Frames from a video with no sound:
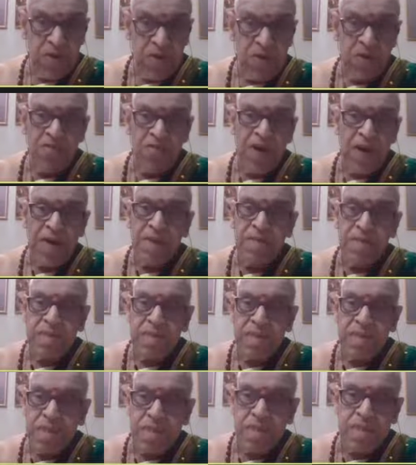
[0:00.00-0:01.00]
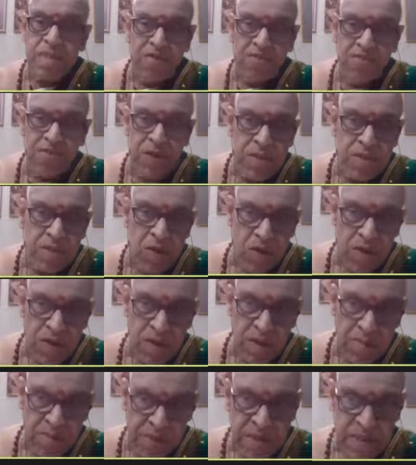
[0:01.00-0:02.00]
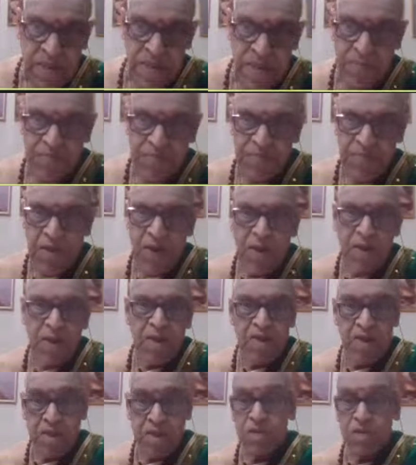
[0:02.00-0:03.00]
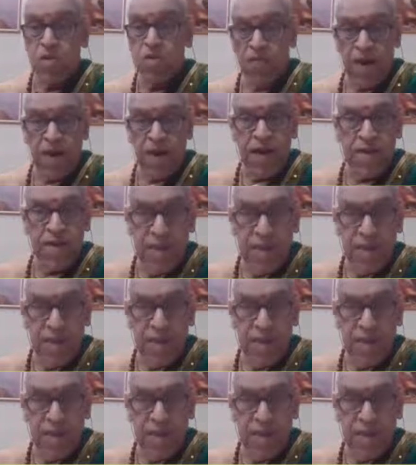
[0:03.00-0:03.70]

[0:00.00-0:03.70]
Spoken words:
you find the list of these ornaments? Yes, you find in